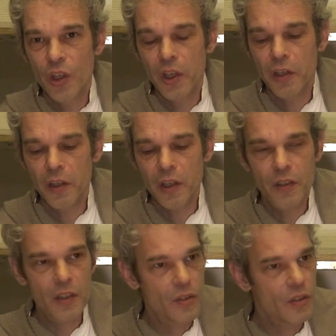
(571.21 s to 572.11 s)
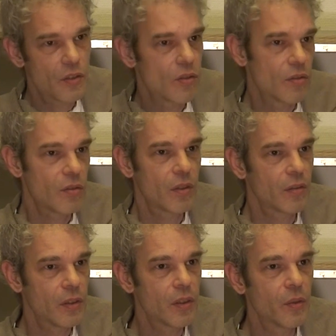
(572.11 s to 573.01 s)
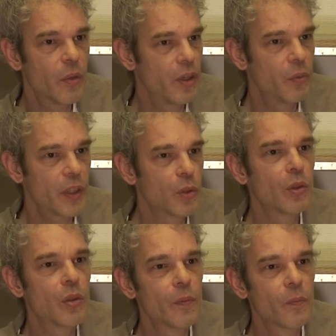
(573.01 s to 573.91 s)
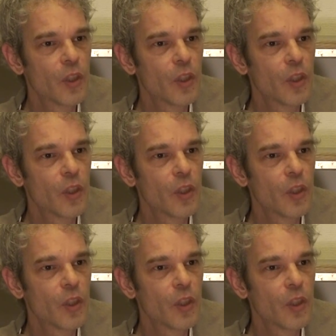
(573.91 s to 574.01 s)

and that is not the way you want to go.